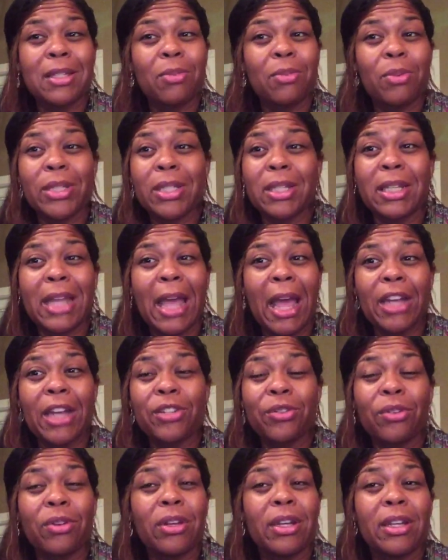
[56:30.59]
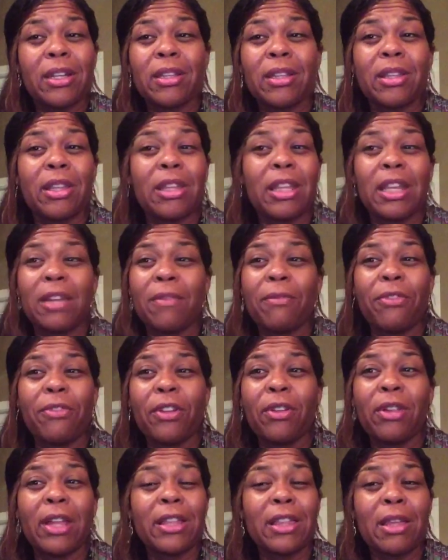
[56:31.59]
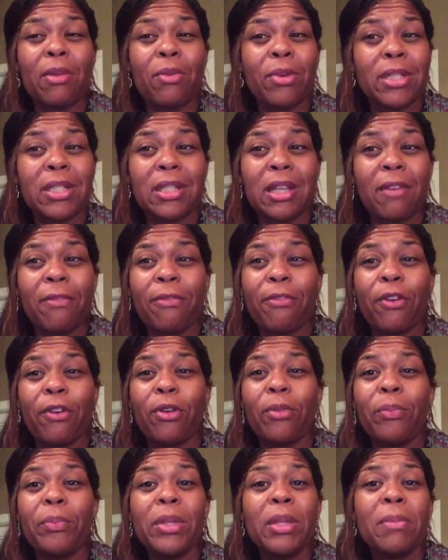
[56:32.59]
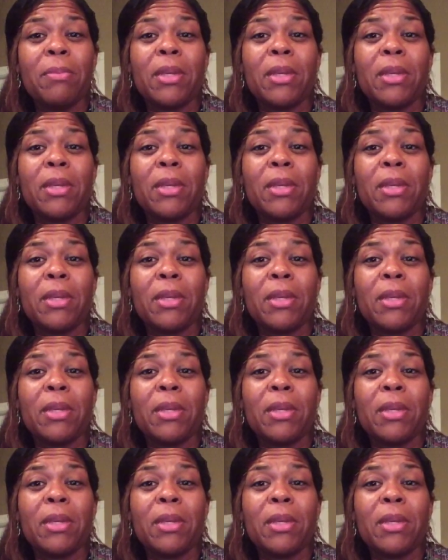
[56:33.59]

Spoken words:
it was natural and they didn't feel like they were sinful